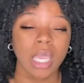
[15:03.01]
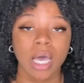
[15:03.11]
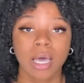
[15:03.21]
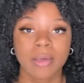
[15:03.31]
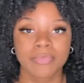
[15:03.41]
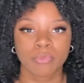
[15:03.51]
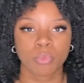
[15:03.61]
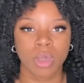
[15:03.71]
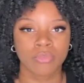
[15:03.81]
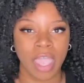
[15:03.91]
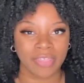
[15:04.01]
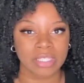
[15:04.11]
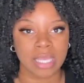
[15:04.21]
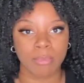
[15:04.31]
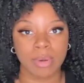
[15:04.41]
At the
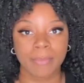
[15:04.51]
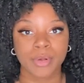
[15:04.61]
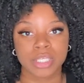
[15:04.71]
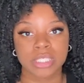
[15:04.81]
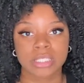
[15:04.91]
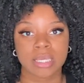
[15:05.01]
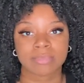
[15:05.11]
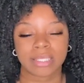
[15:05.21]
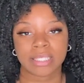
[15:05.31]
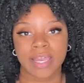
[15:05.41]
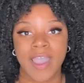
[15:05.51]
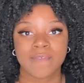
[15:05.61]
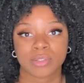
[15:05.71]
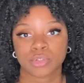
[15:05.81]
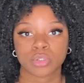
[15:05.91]
time when I purchased them, they did have
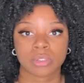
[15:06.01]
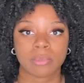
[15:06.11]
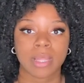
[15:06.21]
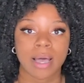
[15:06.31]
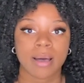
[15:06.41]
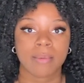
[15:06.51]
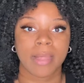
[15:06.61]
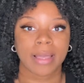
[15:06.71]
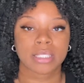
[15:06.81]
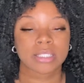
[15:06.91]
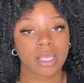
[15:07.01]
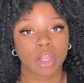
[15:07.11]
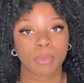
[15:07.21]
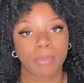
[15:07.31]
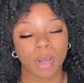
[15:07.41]
a little like sale
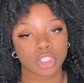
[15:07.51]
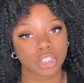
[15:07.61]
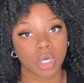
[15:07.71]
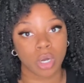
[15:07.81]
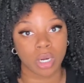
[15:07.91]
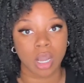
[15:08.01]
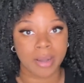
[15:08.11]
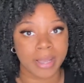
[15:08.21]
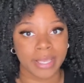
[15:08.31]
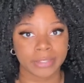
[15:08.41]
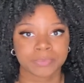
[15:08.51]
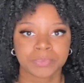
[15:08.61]
promotion going on.